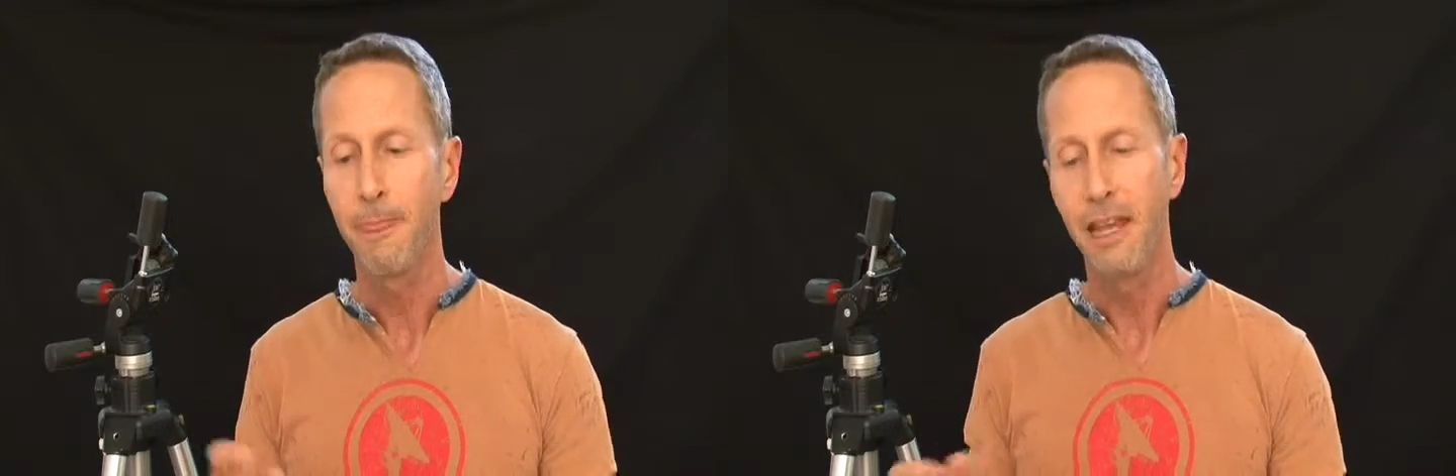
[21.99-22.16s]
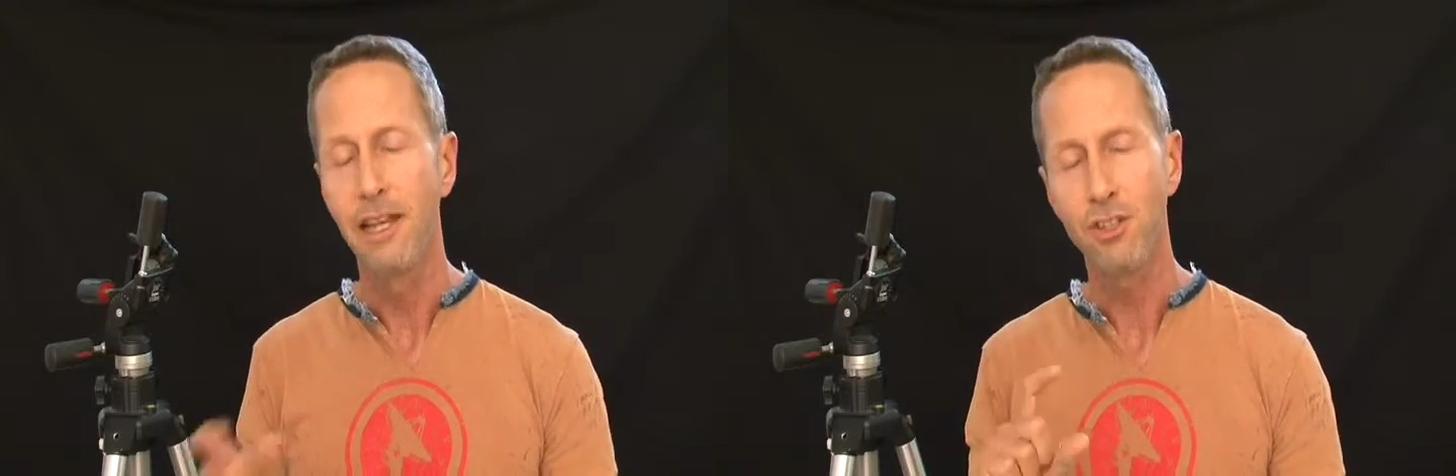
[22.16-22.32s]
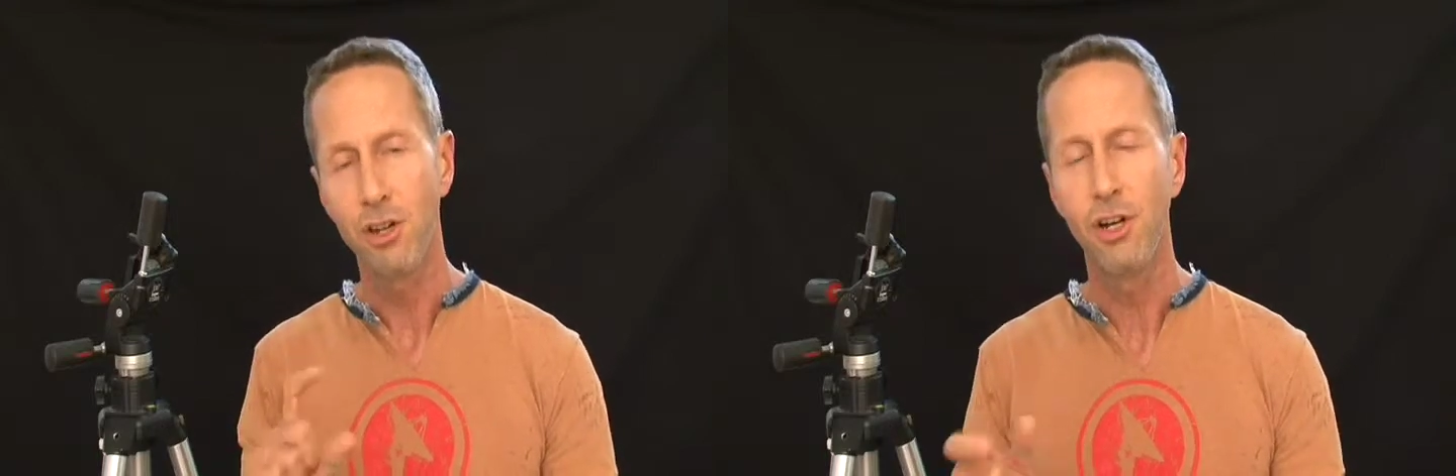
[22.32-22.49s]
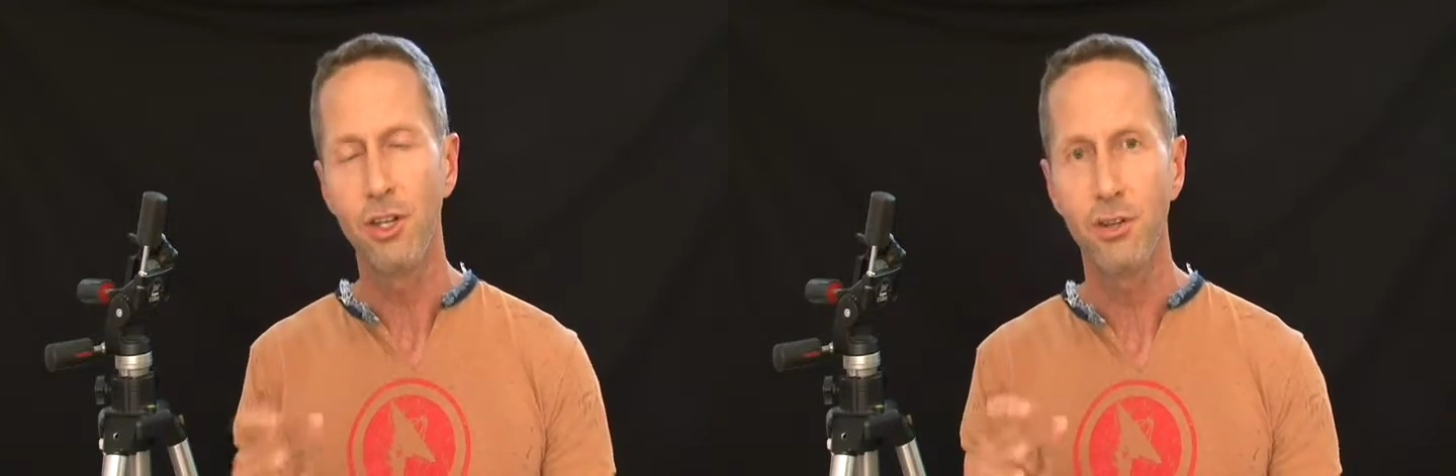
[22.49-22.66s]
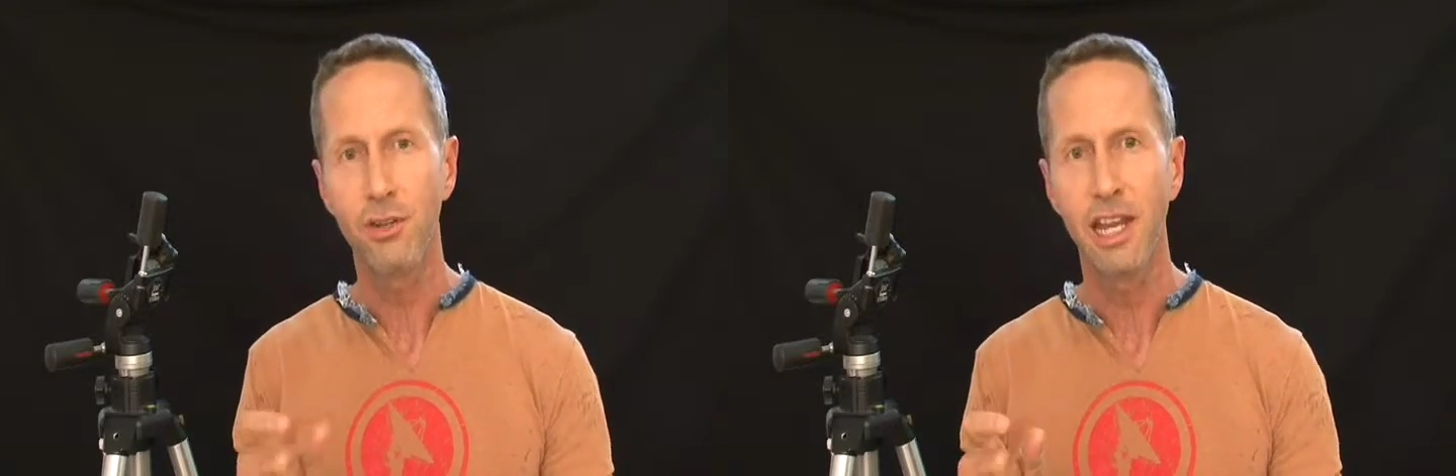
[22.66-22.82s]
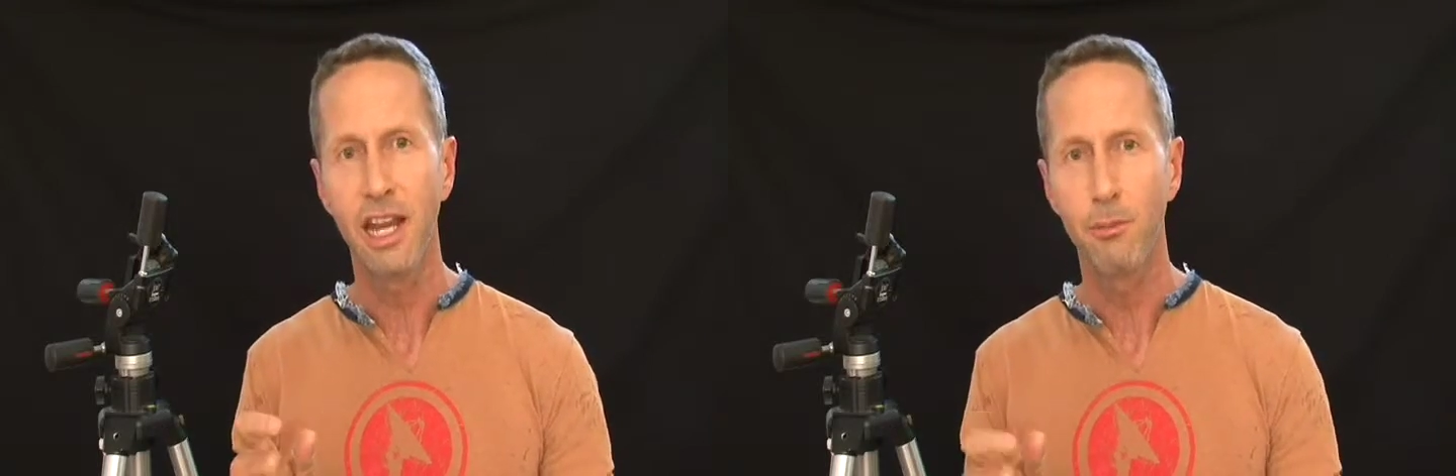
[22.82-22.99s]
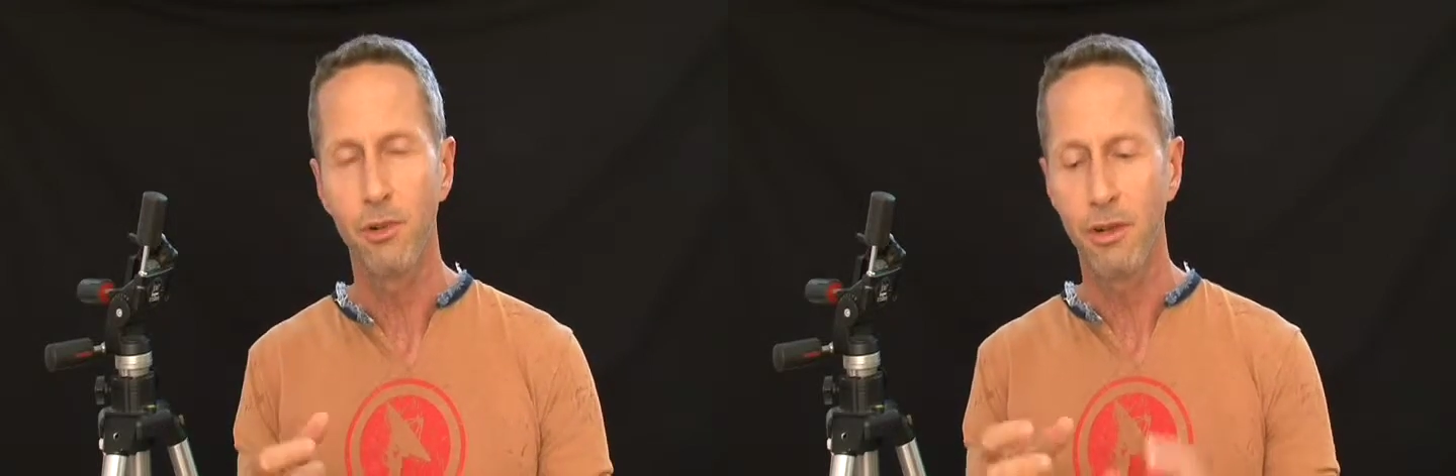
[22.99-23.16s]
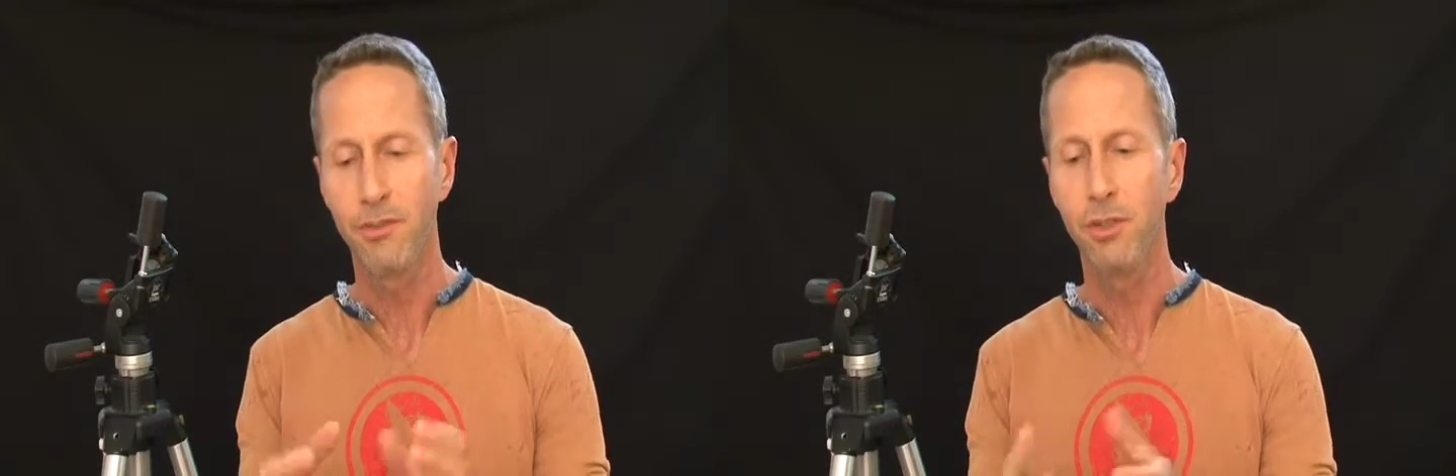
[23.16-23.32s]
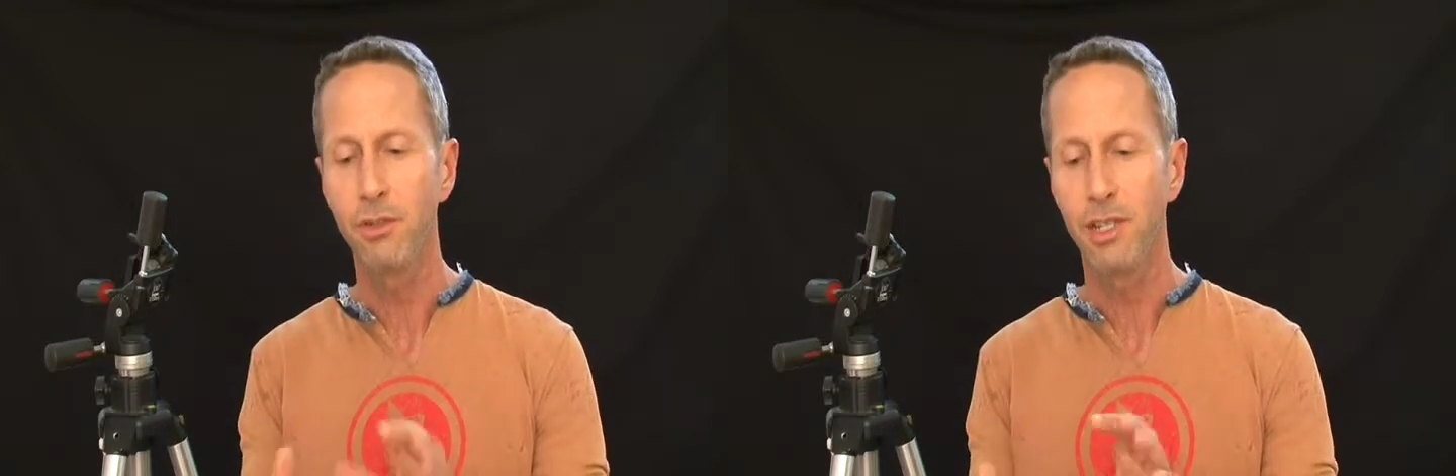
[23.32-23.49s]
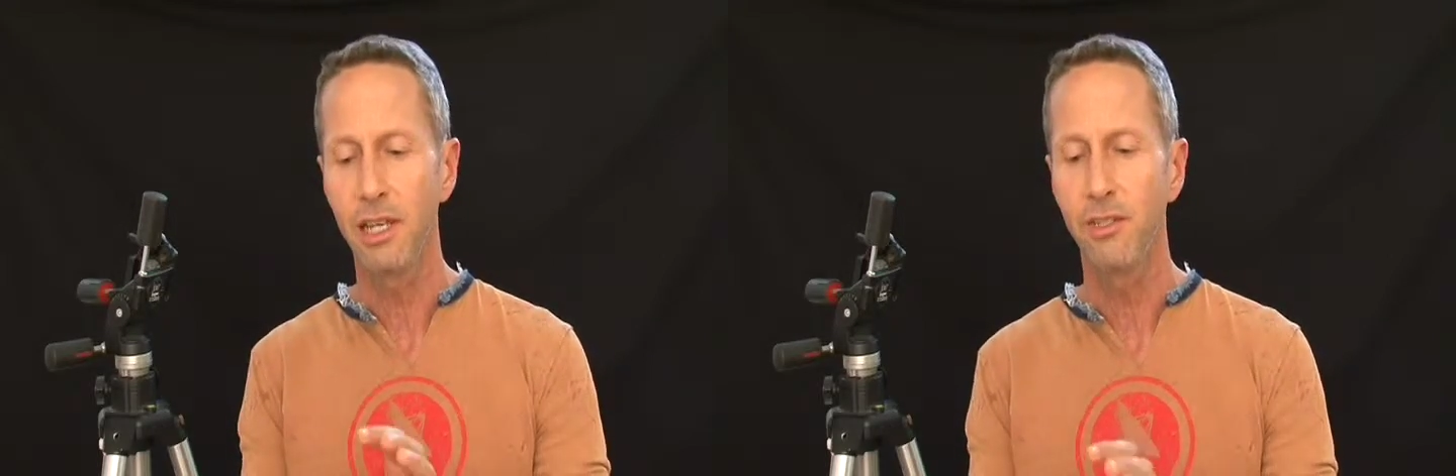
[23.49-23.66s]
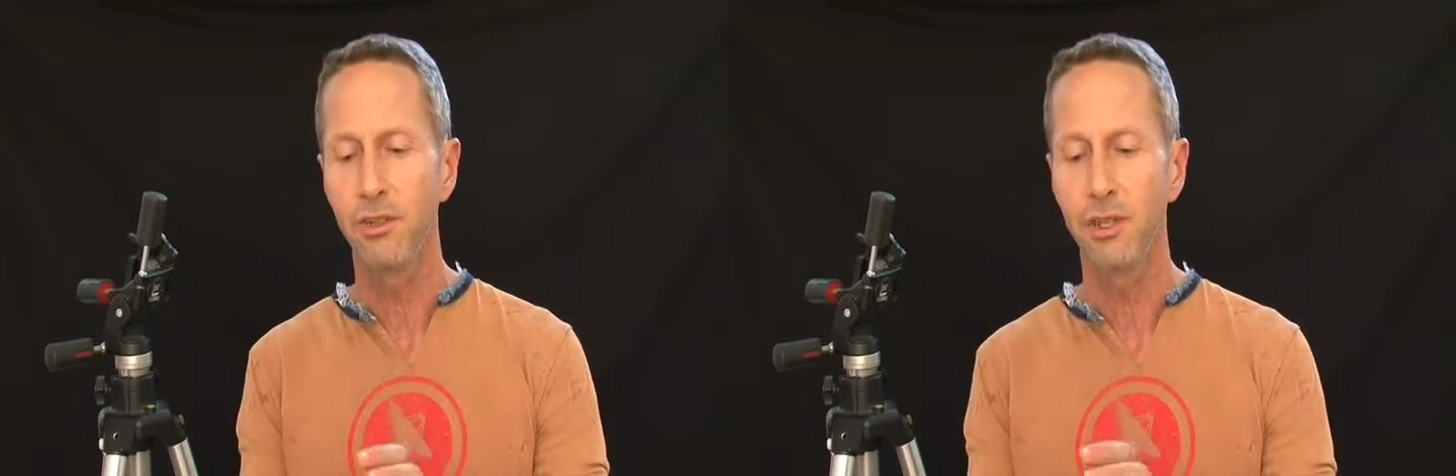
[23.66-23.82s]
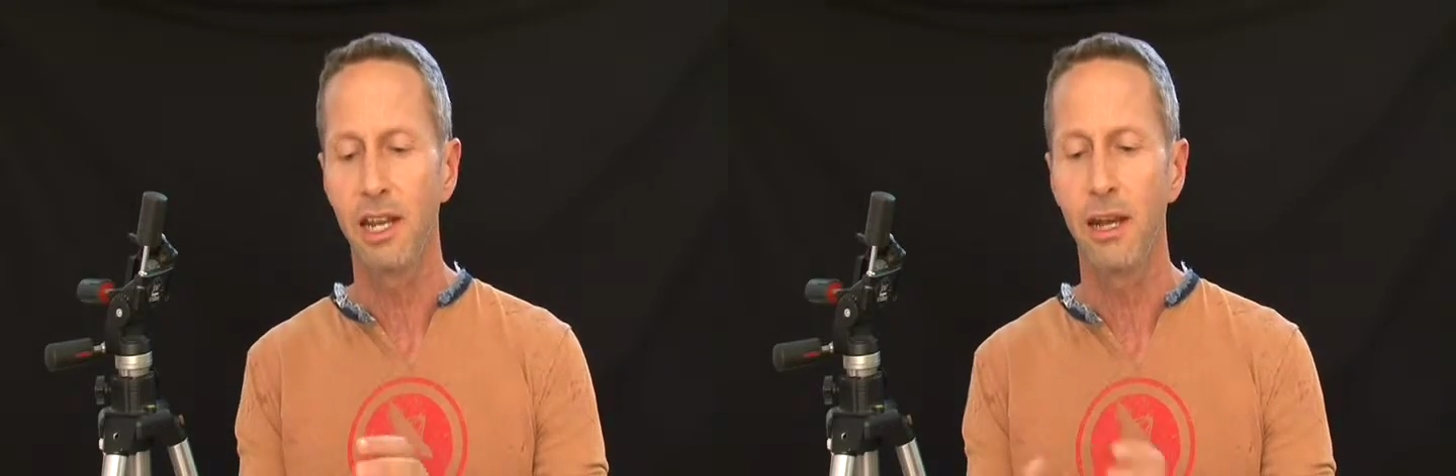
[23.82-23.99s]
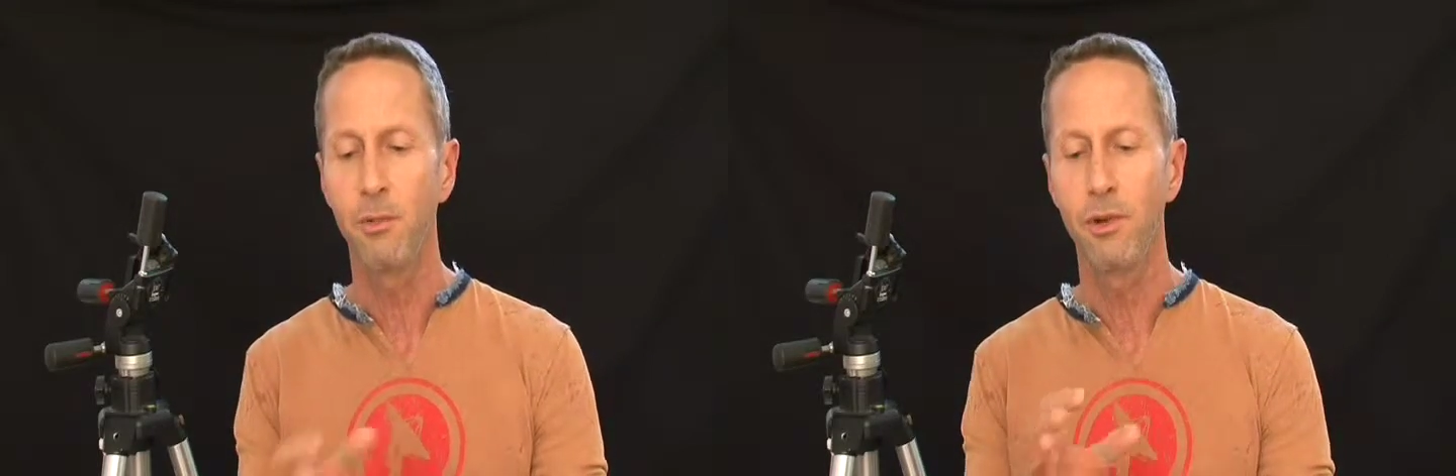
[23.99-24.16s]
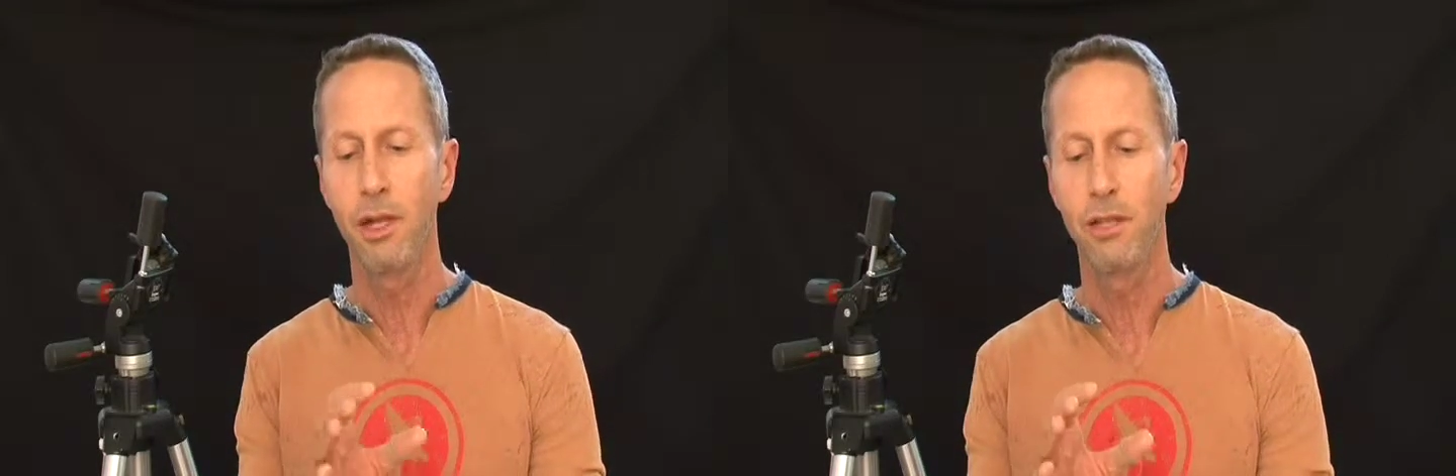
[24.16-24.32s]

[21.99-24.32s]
It's on your camera. If you'll take your camera